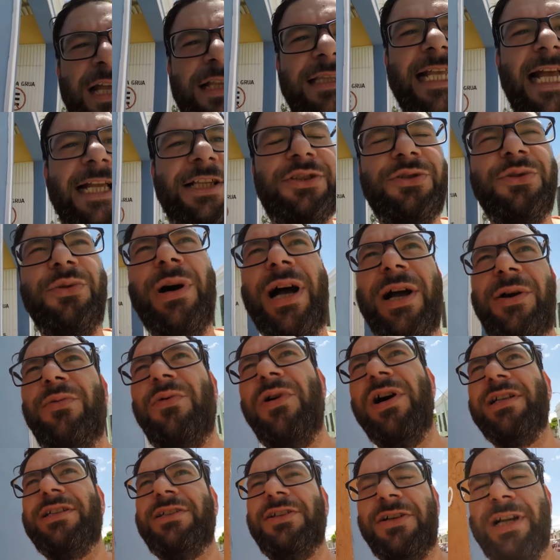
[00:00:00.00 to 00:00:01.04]
that's who i
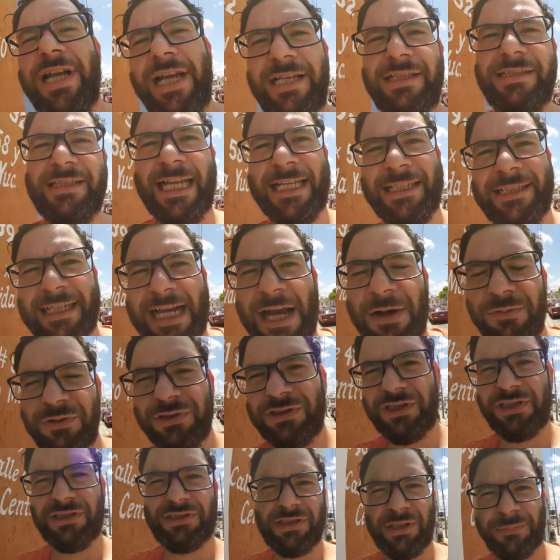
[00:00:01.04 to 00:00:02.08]
was okay that's i
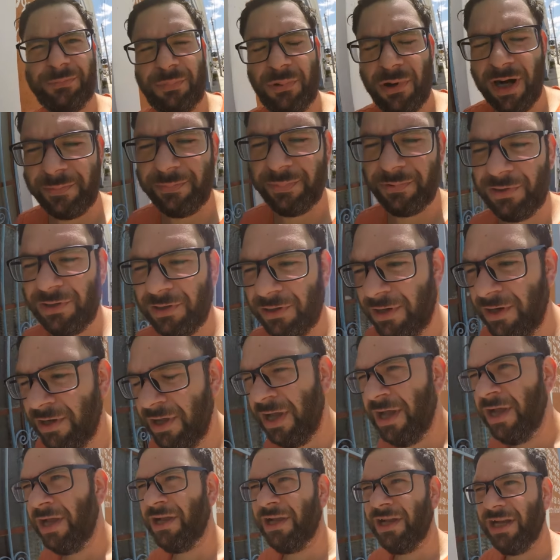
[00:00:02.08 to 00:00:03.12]
was just a prepper
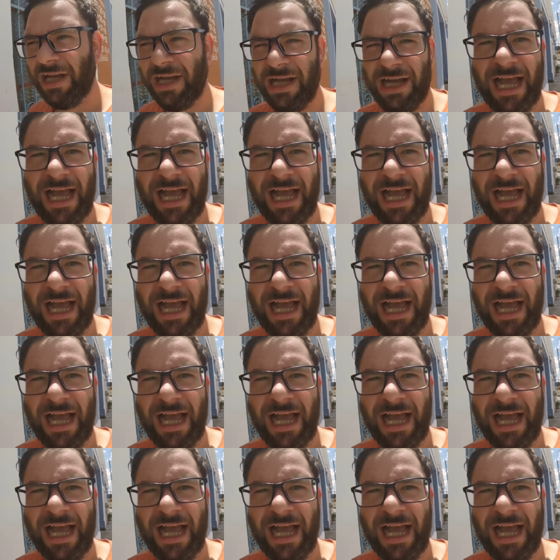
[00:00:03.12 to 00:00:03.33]
uh,